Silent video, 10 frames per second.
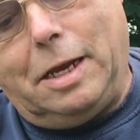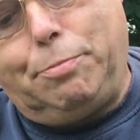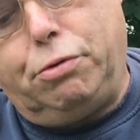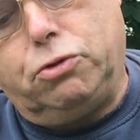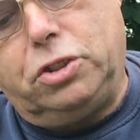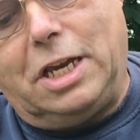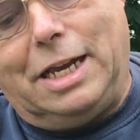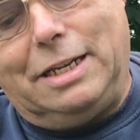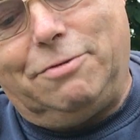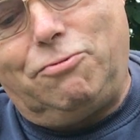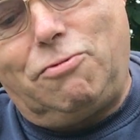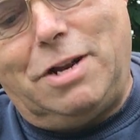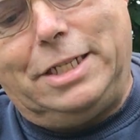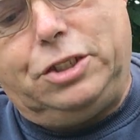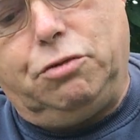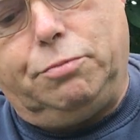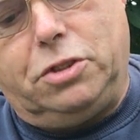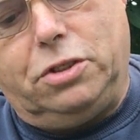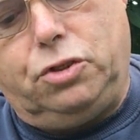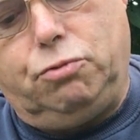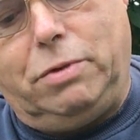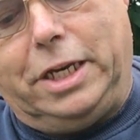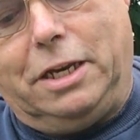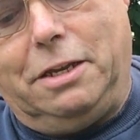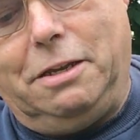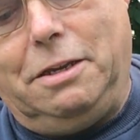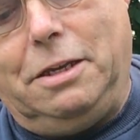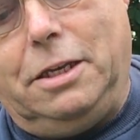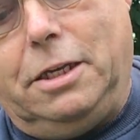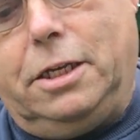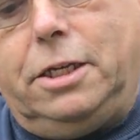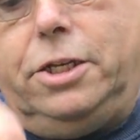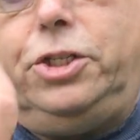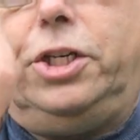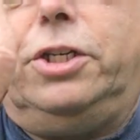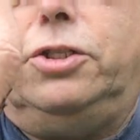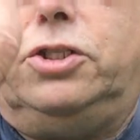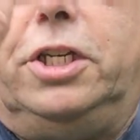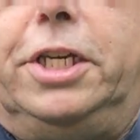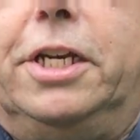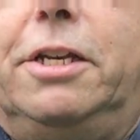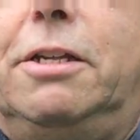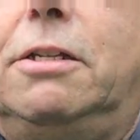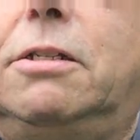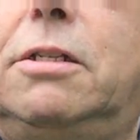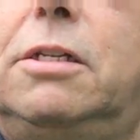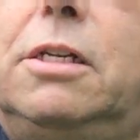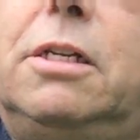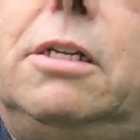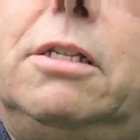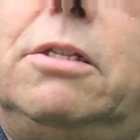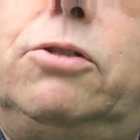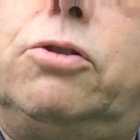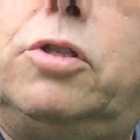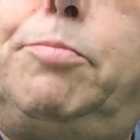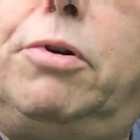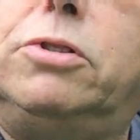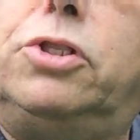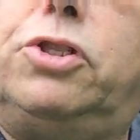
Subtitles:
I push that right up to the twig. As you can see, there's just a point